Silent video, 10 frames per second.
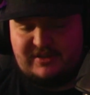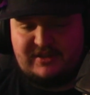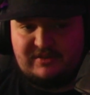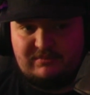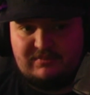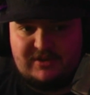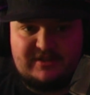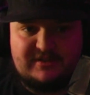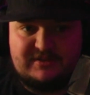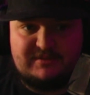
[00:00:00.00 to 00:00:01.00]

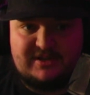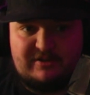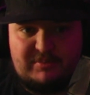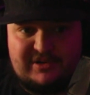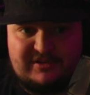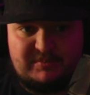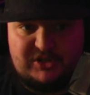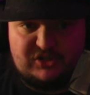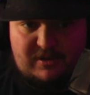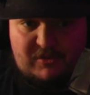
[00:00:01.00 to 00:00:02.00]
the suicidal part as
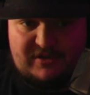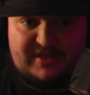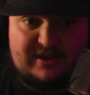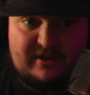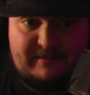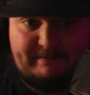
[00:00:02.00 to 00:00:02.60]
much anymore, thank God.